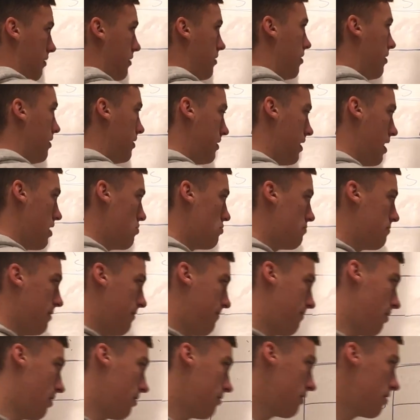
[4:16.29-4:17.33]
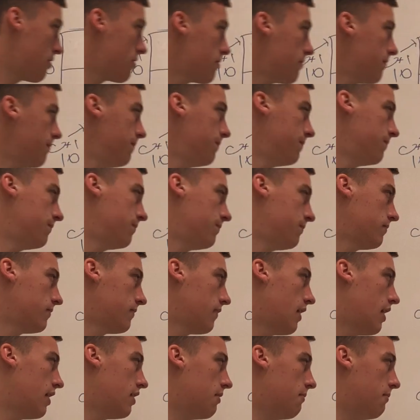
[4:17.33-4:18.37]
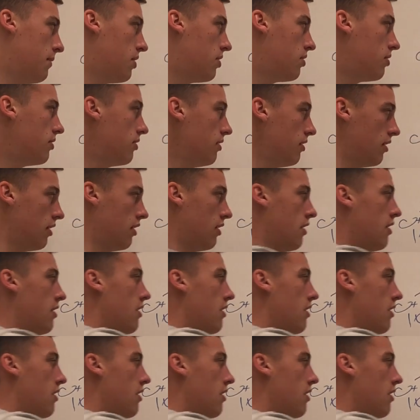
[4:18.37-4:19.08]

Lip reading: So the setter will be front row, and the middle